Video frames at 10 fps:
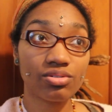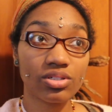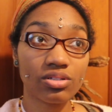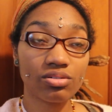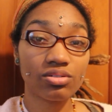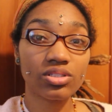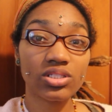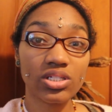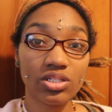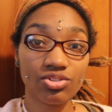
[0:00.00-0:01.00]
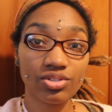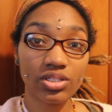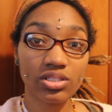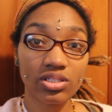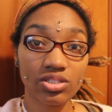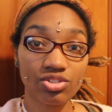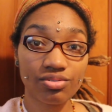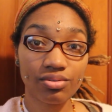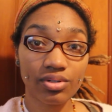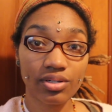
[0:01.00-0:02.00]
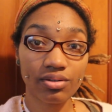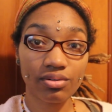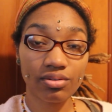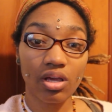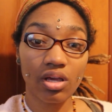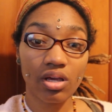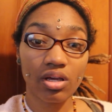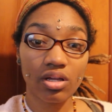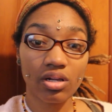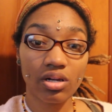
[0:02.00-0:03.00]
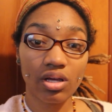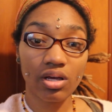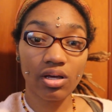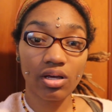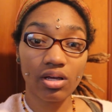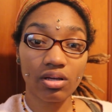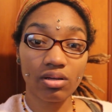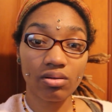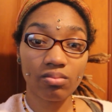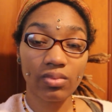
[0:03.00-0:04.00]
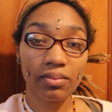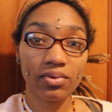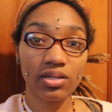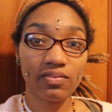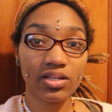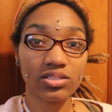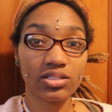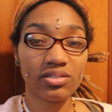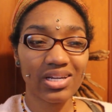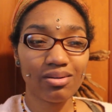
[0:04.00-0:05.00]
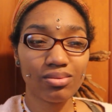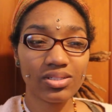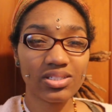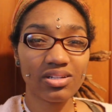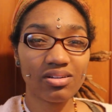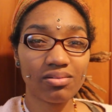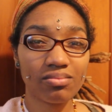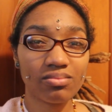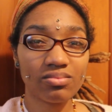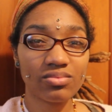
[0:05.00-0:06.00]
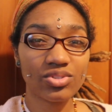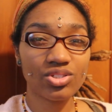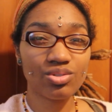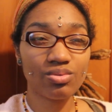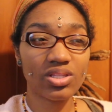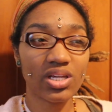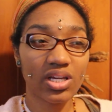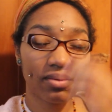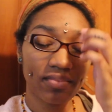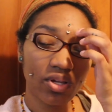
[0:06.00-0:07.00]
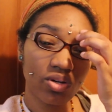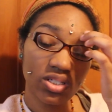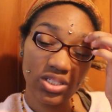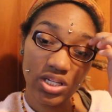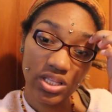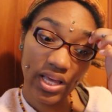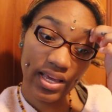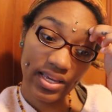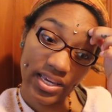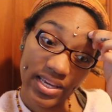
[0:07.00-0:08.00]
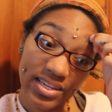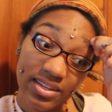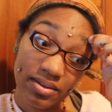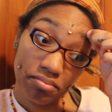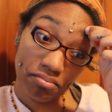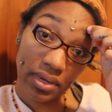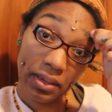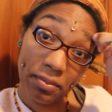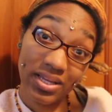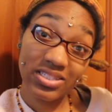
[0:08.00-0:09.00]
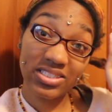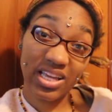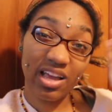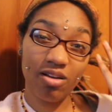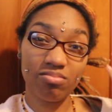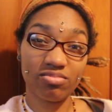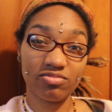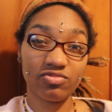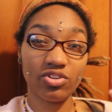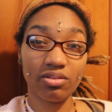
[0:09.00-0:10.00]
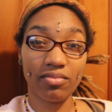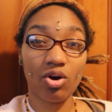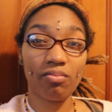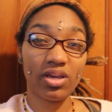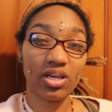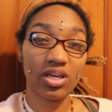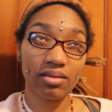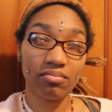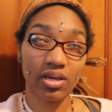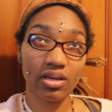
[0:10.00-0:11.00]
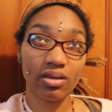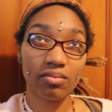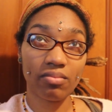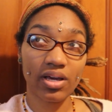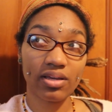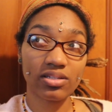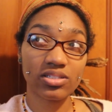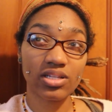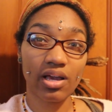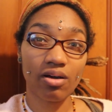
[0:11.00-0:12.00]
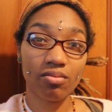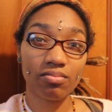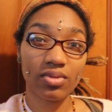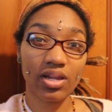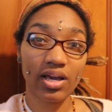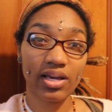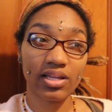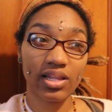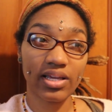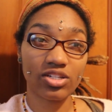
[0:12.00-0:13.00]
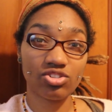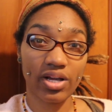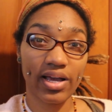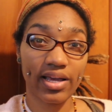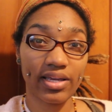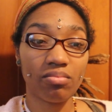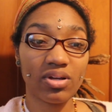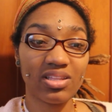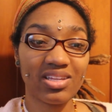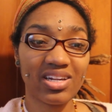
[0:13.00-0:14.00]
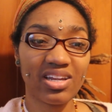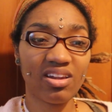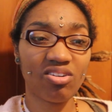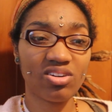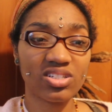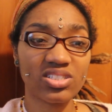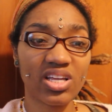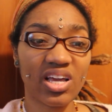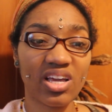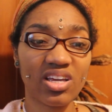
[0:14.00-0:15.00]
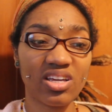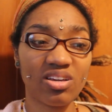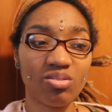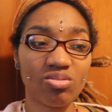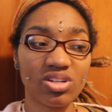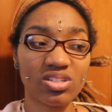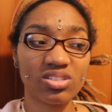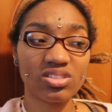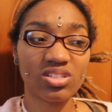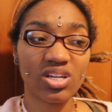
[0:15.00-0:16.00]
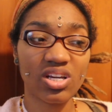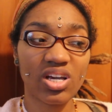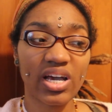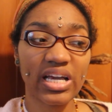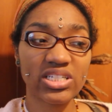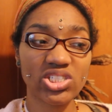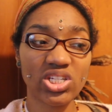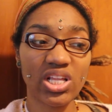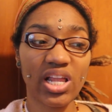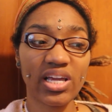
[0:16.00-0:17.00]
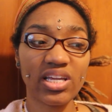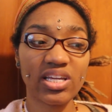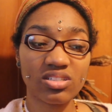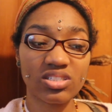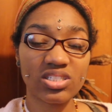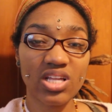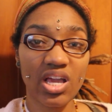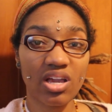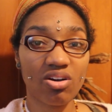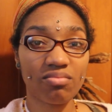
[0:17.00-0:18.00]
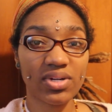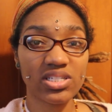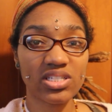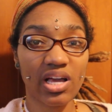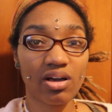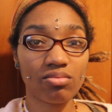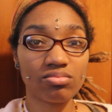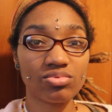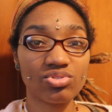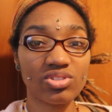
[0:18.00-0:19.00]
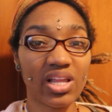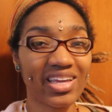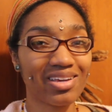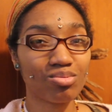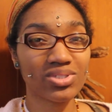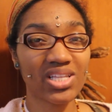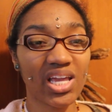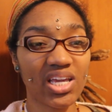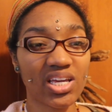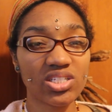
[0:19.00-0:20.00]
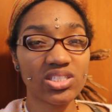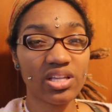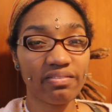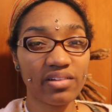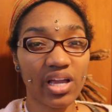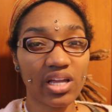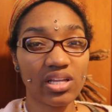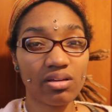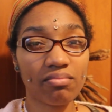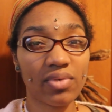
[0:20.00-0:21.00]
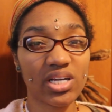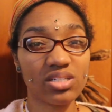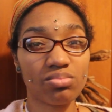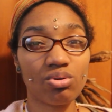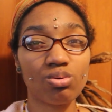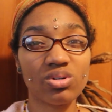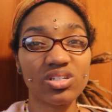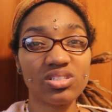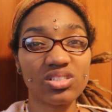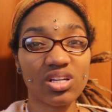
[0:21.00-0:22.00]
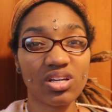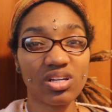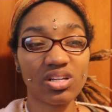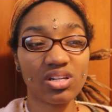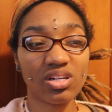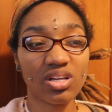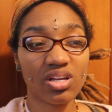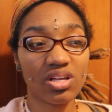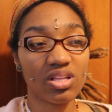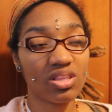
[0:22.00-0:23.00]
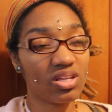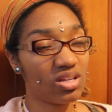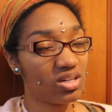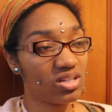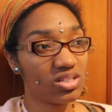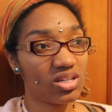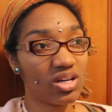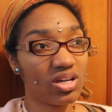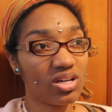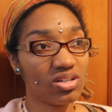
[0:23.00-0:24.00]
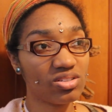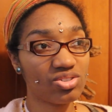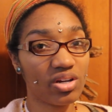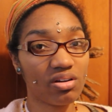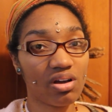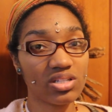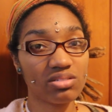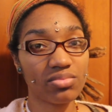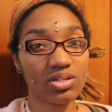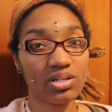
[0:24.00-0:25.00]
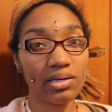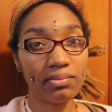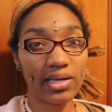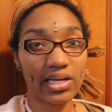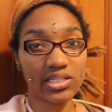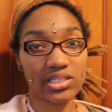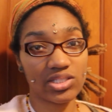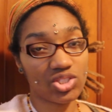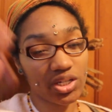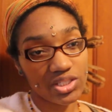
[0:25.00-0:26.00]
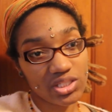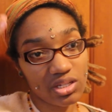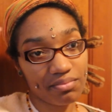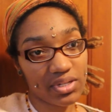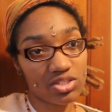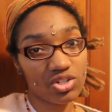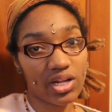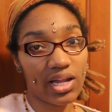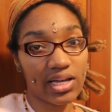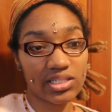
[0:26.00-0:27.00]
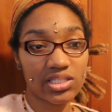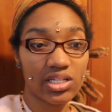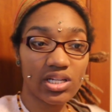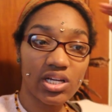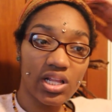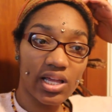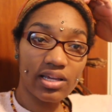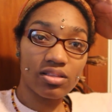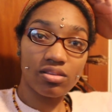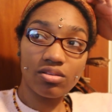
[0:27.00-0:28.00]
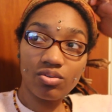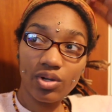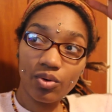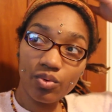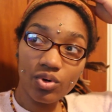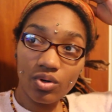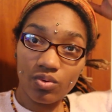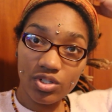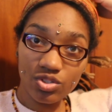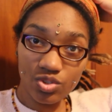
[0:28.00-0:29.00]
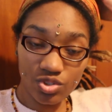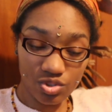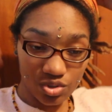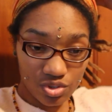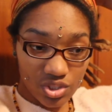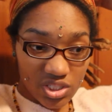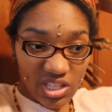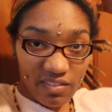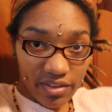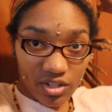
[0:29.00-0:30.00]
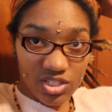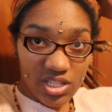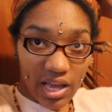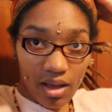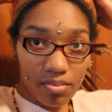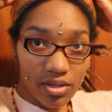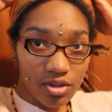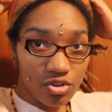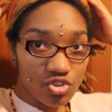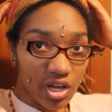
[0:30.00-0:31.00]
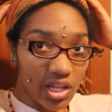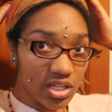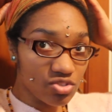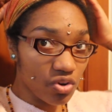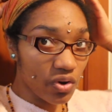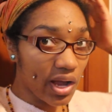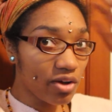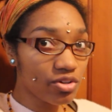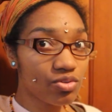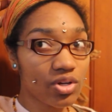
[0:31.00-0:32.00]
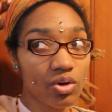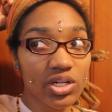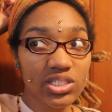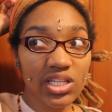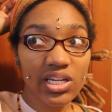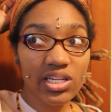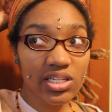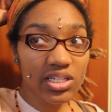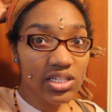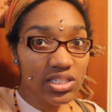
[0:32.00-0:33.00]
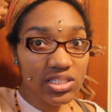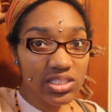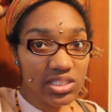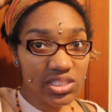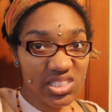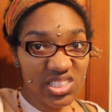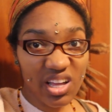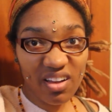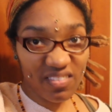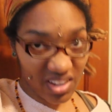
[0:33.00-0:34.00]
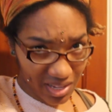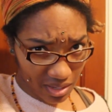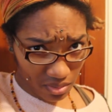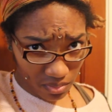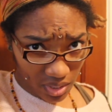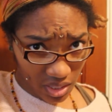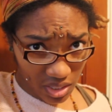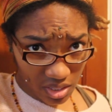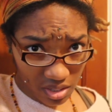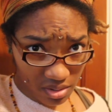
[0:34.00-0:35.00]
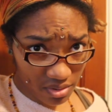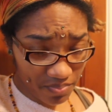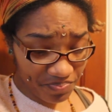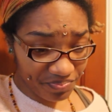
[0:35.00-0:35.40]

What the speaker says: oil, tea tree essential oil, and I believe that's it. It was too thick. I'm noticing that it made my scalp, for the moment, it made my scalp not like dry, but then I noticed that it was actually like staying on my scalp, like it was like suffocating my pores, and then it start causing buildup as I start seeing my dreadlocks. Like, you know, when you use the stuff on your scalp and your dreadlocks grow out, you notice like stuff like right here